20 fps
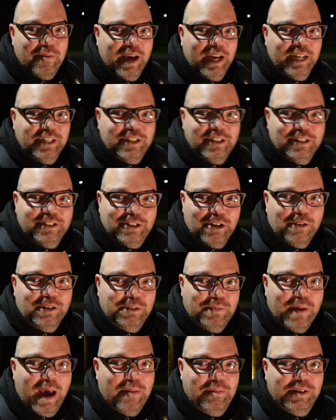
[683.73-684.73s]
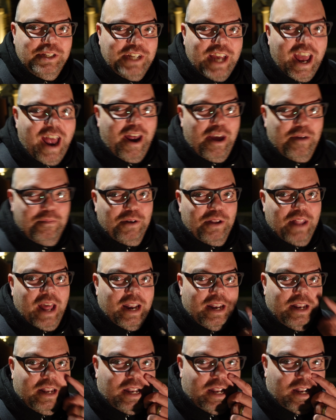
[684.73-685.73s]
maze, so it's meant to be scary, but
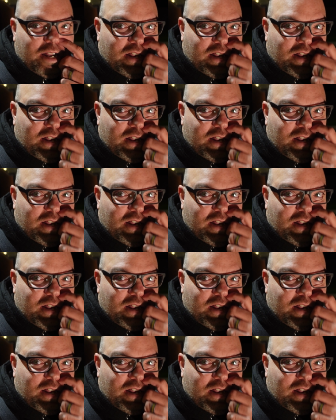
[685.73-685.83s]
then